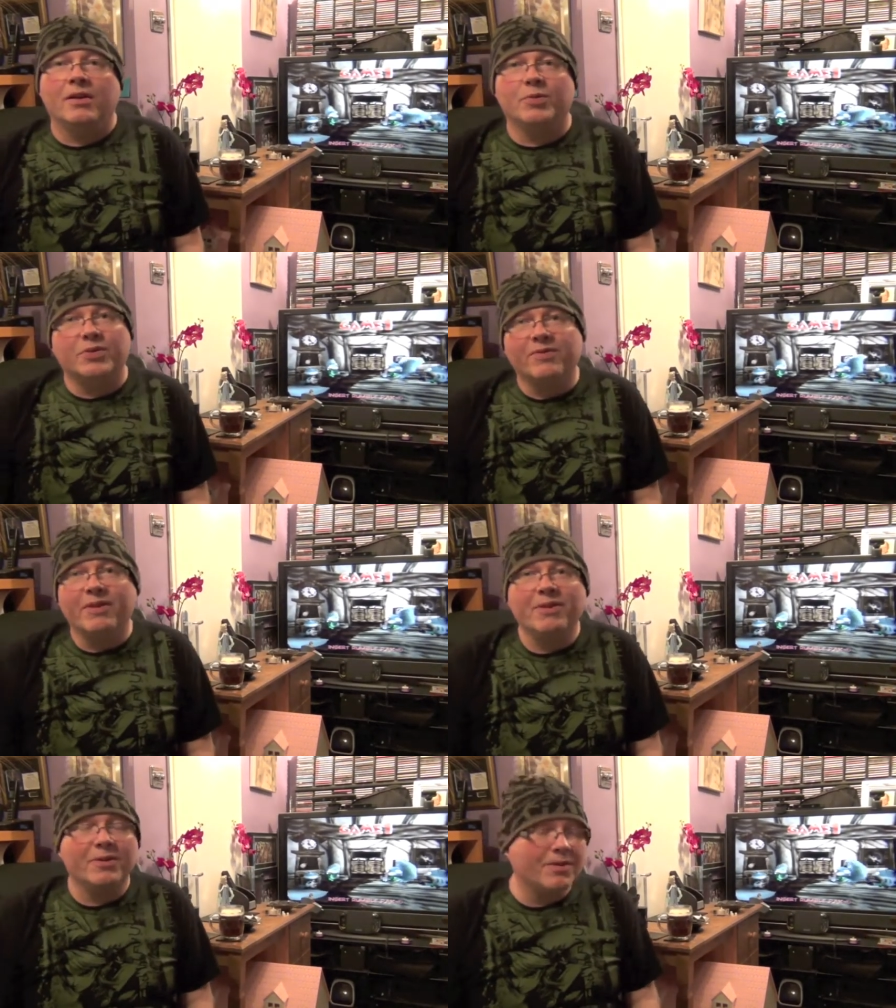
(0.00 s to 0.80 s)
which are
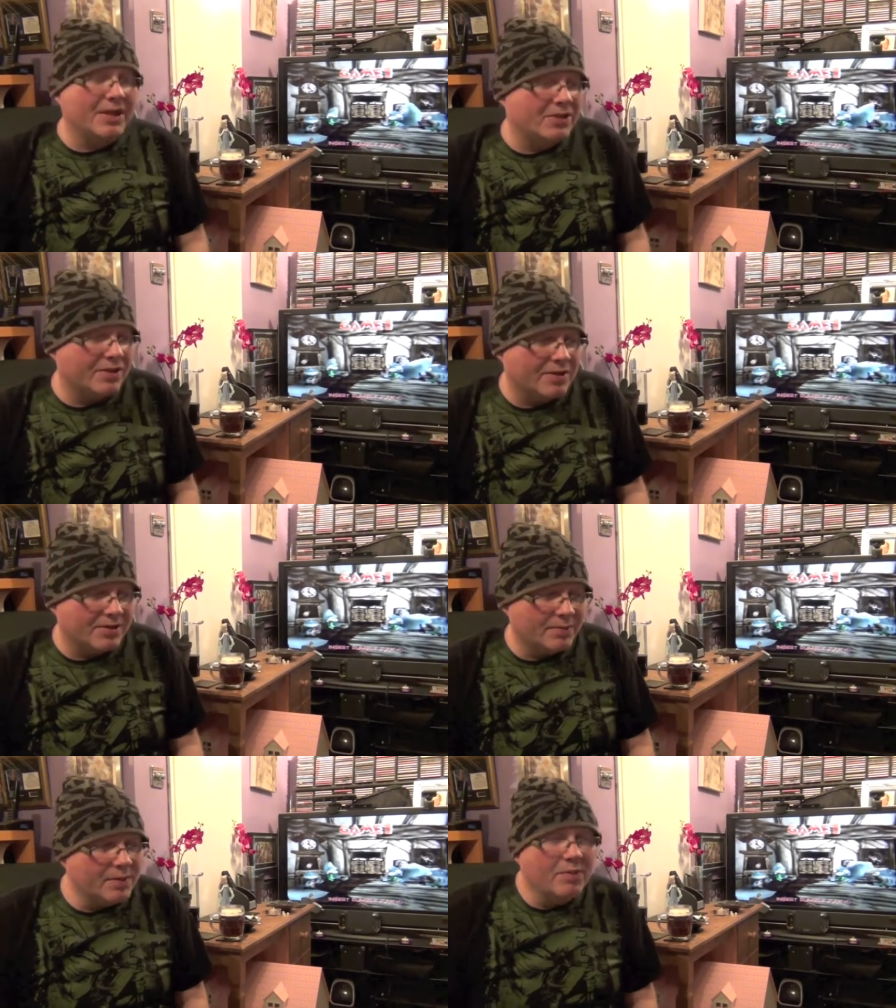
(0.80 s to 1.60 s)
very good actually,
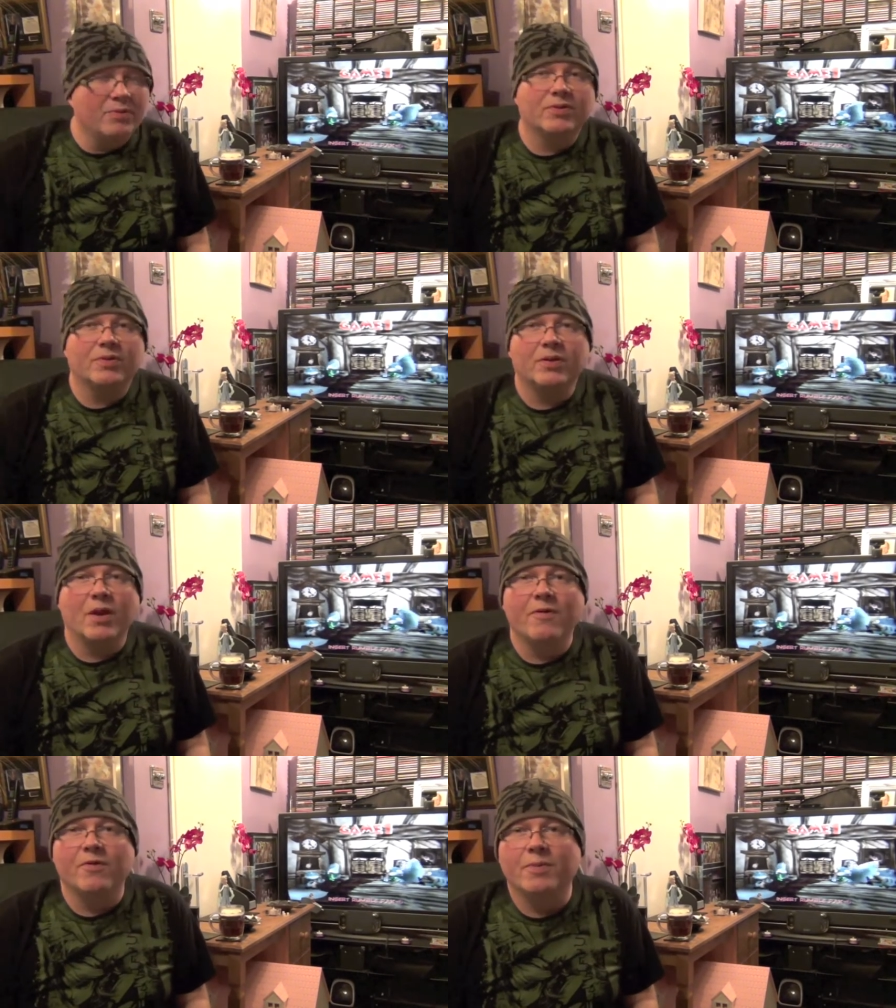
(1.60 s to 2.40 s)
because some of them would just
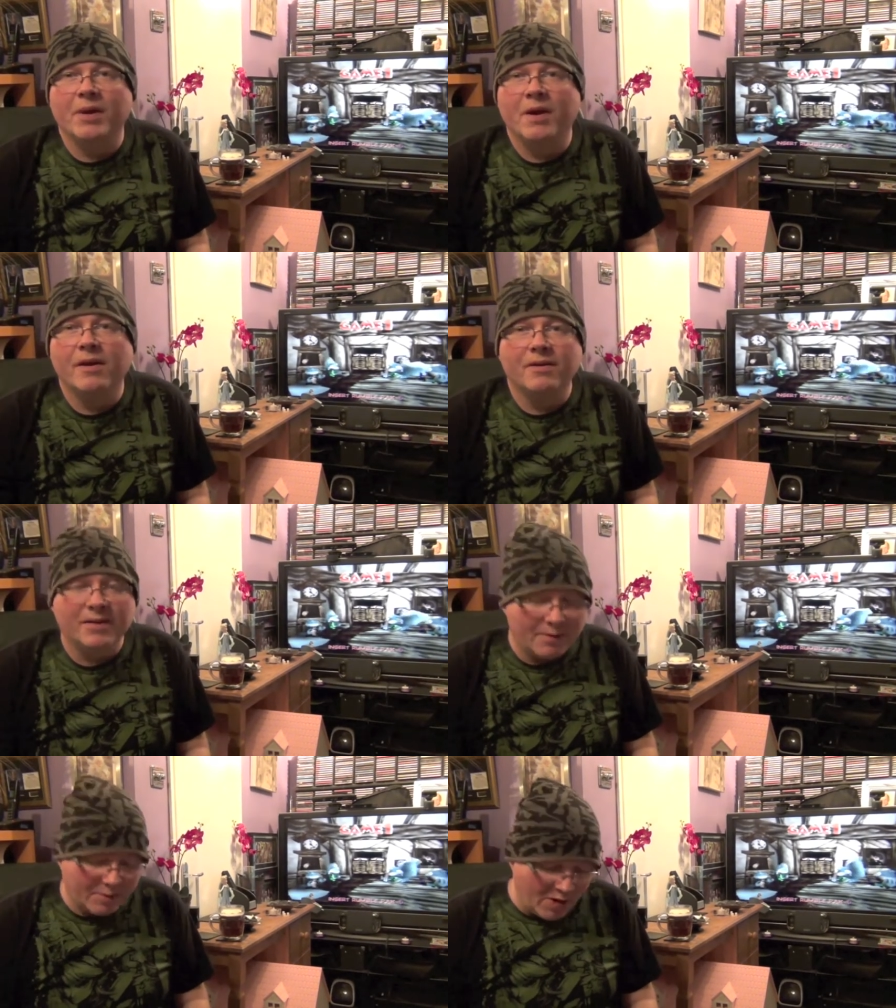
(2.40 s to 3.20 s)
go for a bit higher
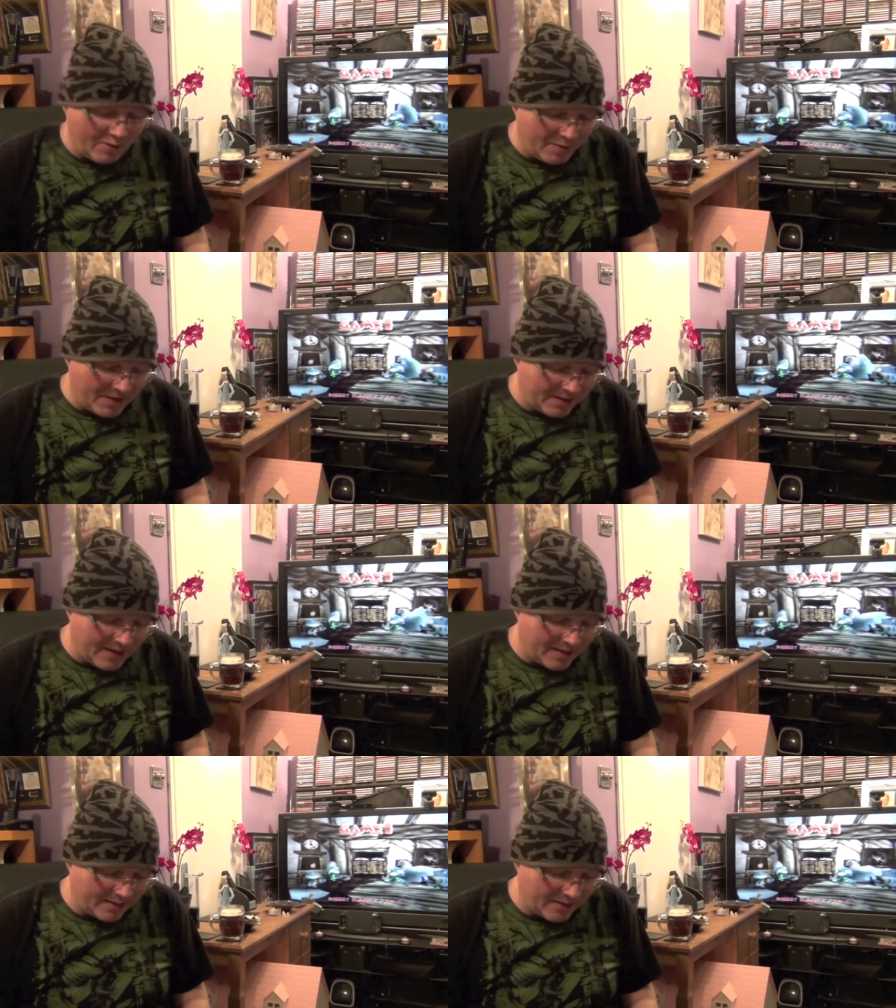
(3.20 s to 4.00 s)
than that, would go for about
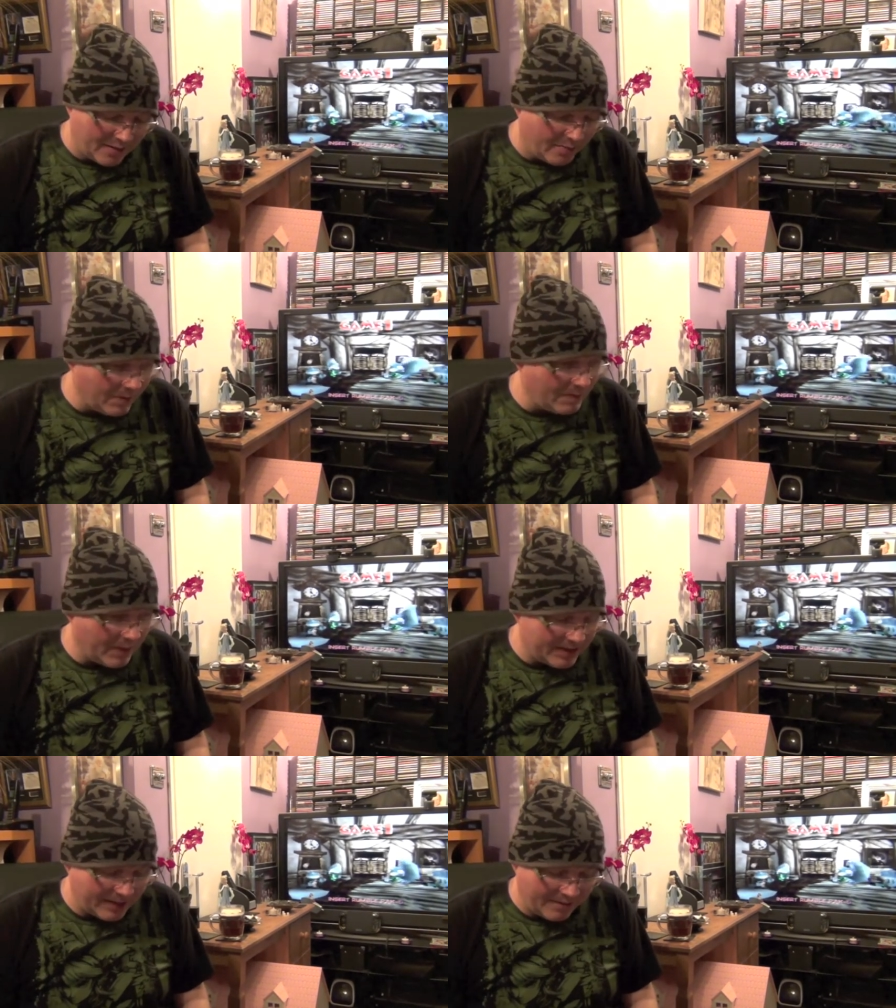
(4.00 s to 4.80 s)
£10, so
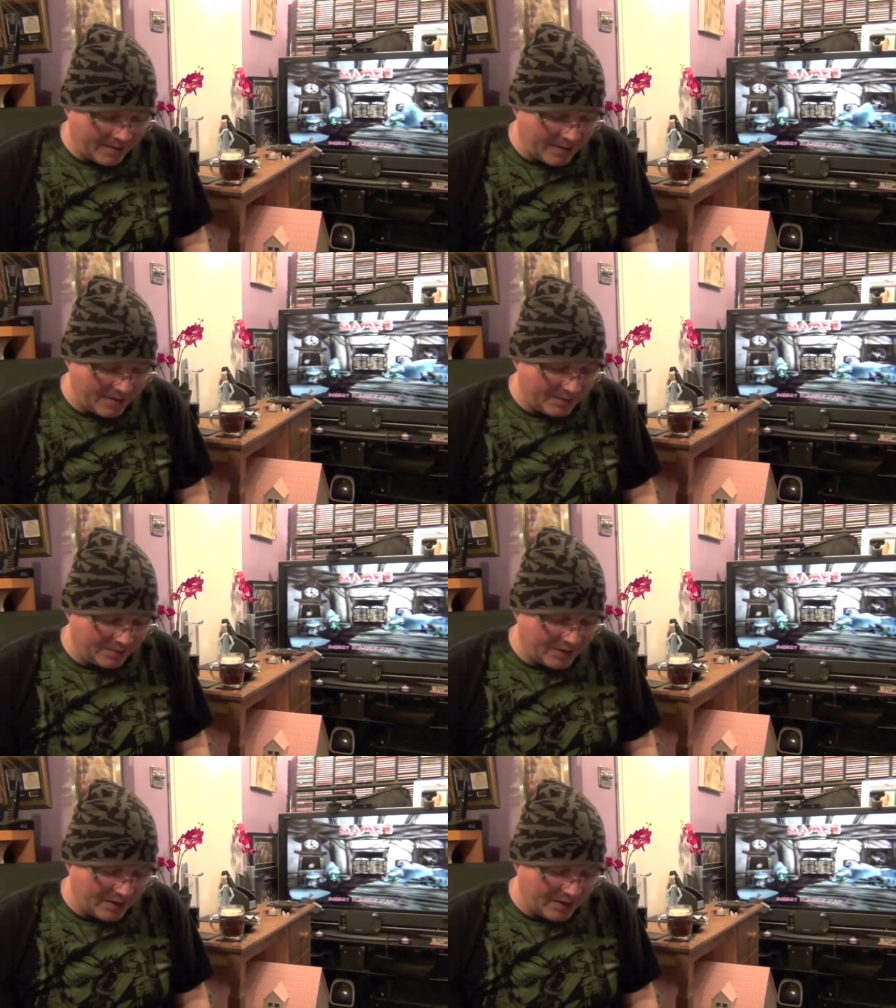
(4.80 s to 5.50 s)
pleased to have those.